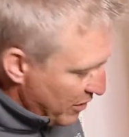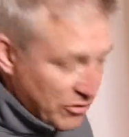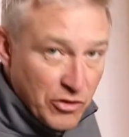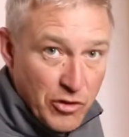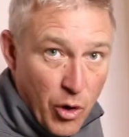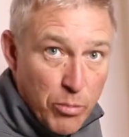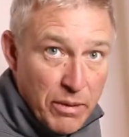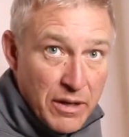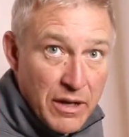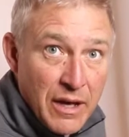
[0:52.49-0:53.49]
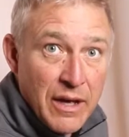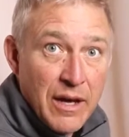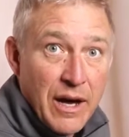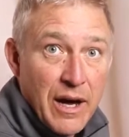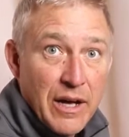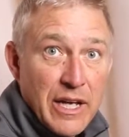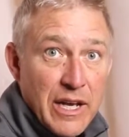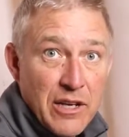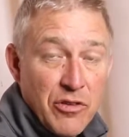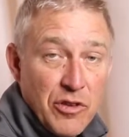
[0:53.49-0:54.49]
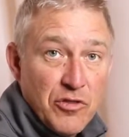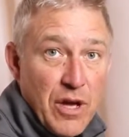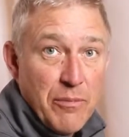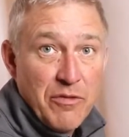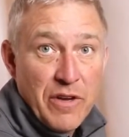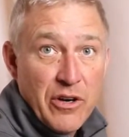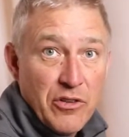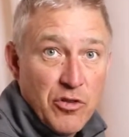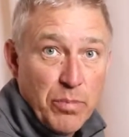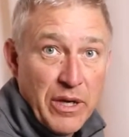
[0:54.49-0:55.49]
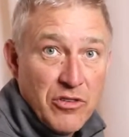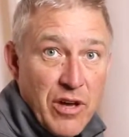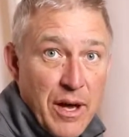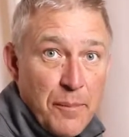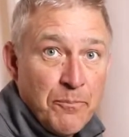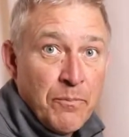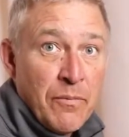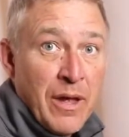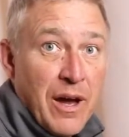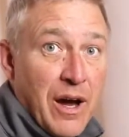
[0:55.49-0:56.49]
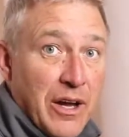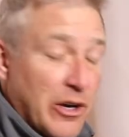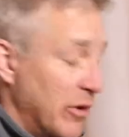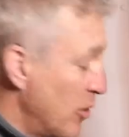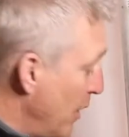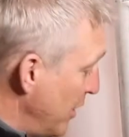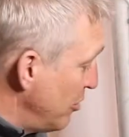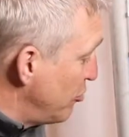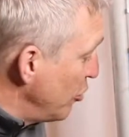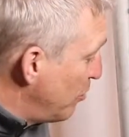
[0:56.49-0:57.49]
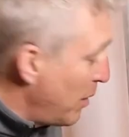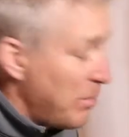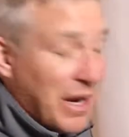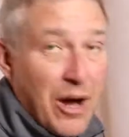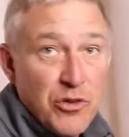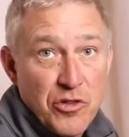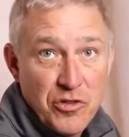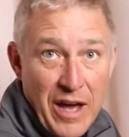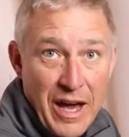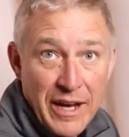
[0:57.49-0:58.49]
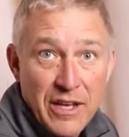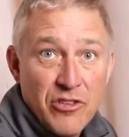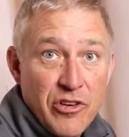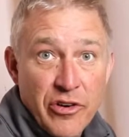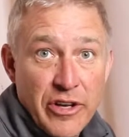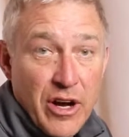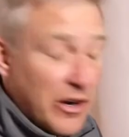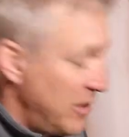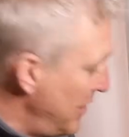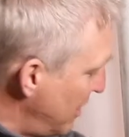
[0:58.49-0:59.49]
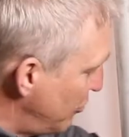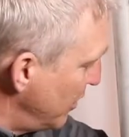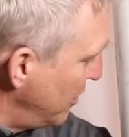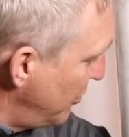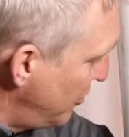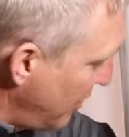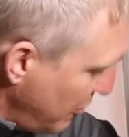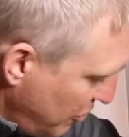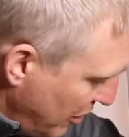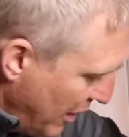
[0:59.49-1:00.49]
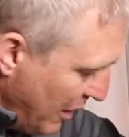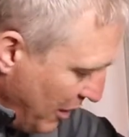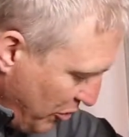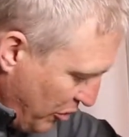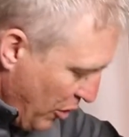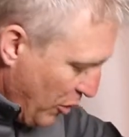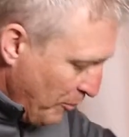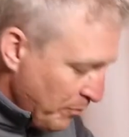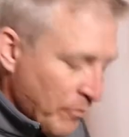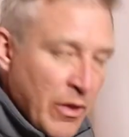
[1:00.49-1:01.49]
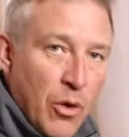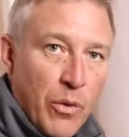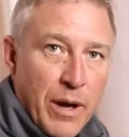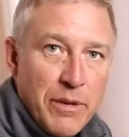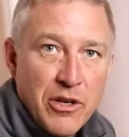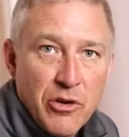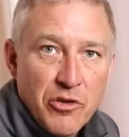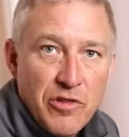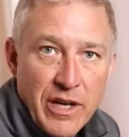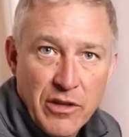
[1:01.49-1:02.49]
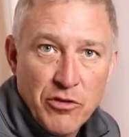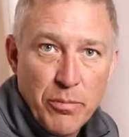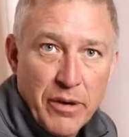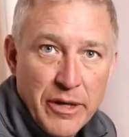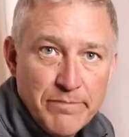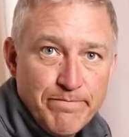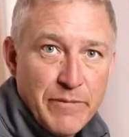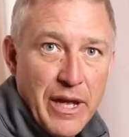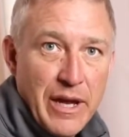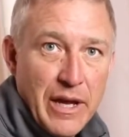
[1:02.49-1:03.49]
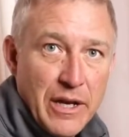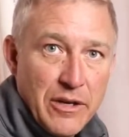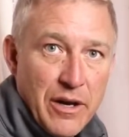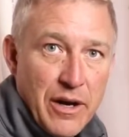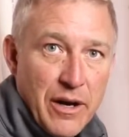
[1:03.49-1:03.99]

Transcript: this is open. Getting into this time of year in springtime, you're required to pump it outside into your yard, and that's what this does. So what I'm going to do is take this apart and